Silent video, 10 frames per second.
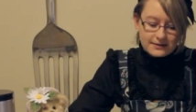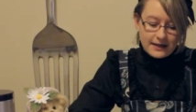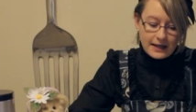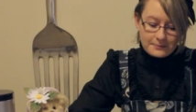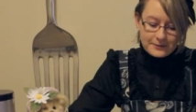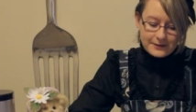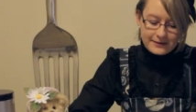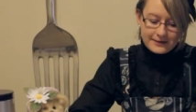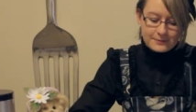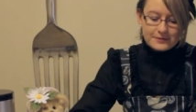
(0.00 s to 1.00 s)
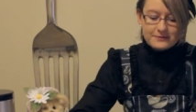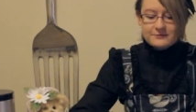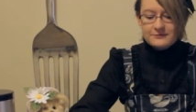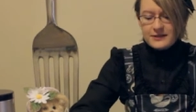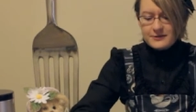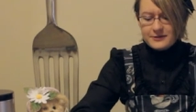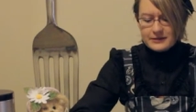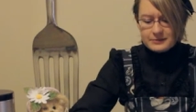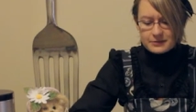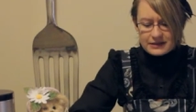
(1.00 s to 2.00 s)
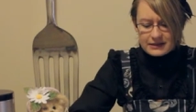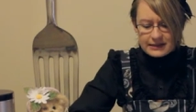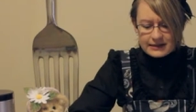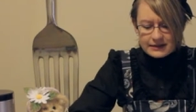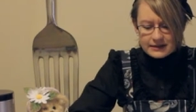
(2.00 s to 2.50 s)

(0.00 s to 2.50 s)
I'm picking up a very pretty